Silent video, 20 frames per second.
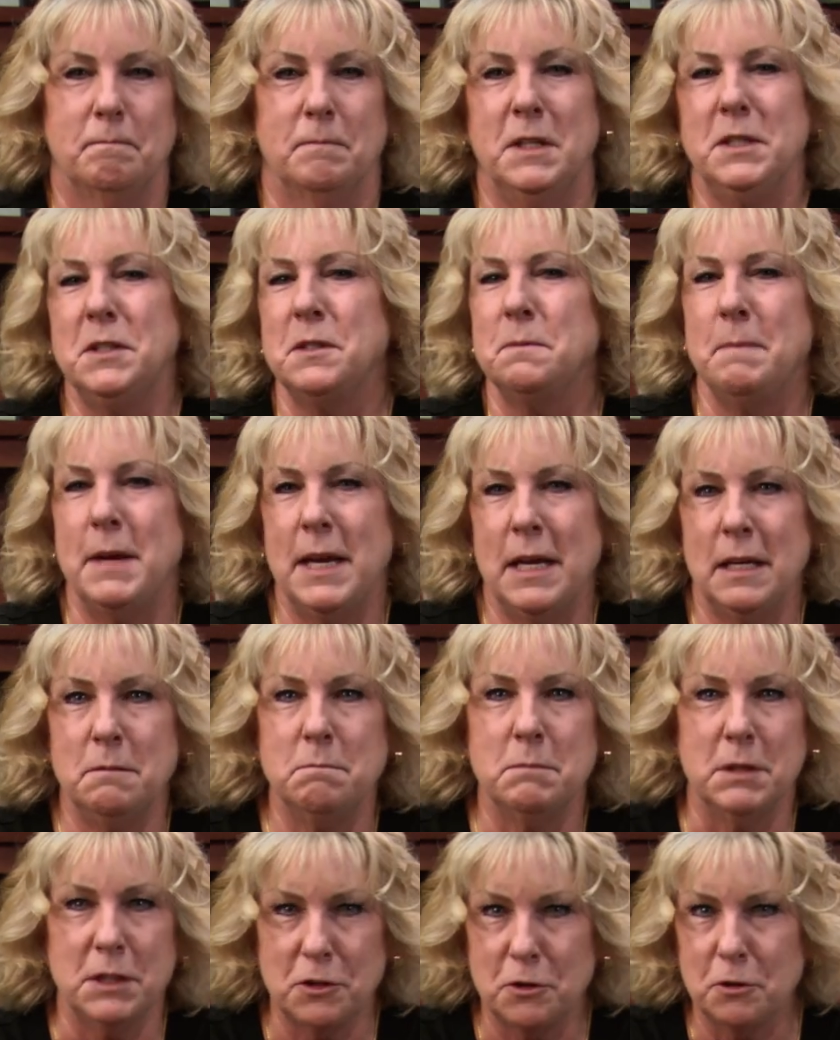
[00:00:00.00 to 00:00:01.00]
this
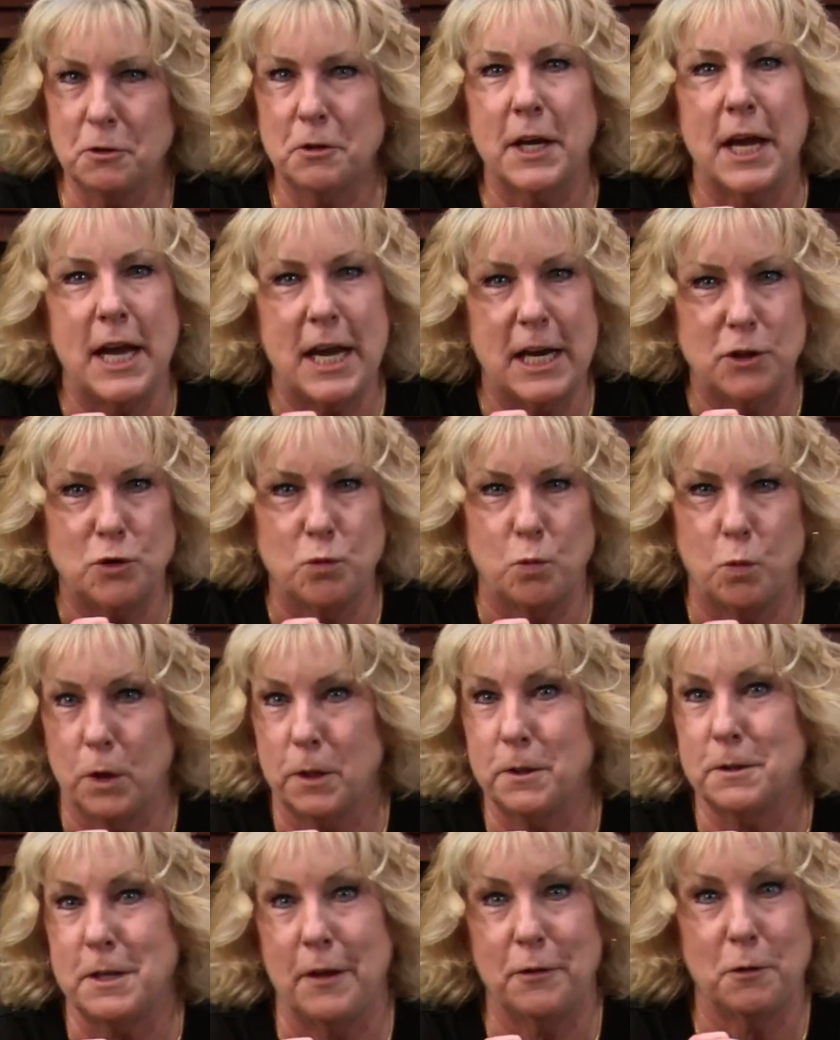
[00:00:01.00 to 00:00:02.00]
man, Mr. Gage,
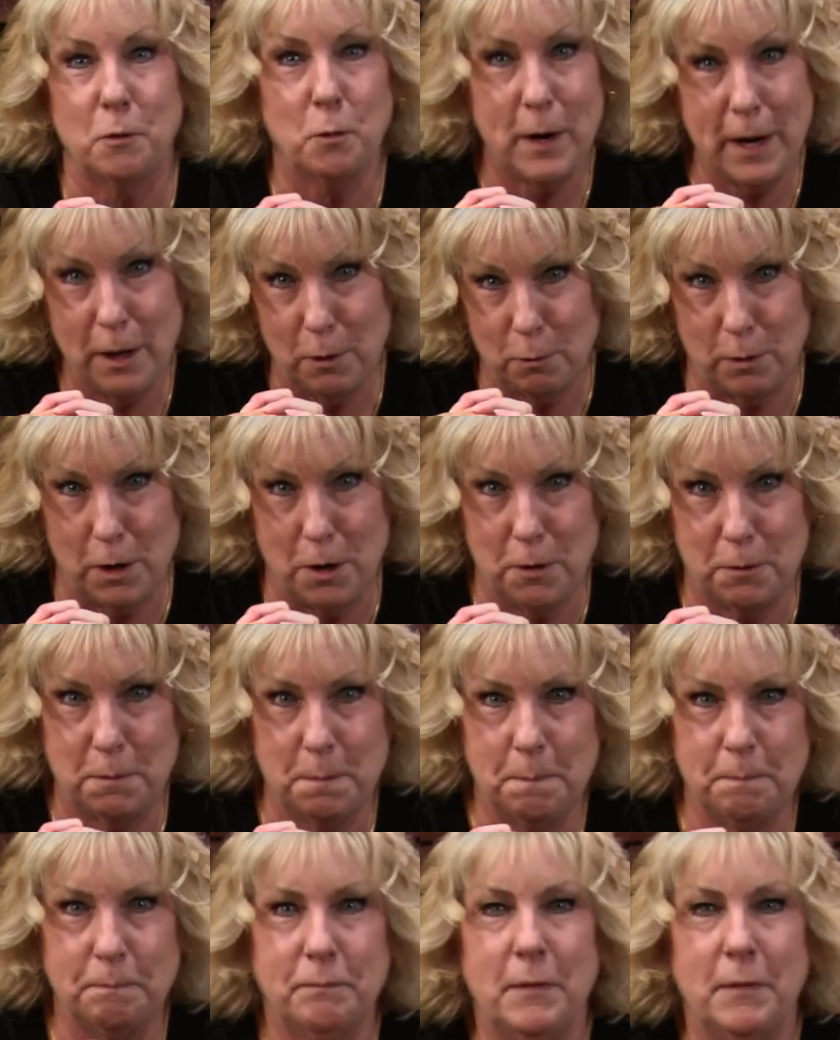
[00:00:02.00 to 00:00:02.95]
worked on the railroad.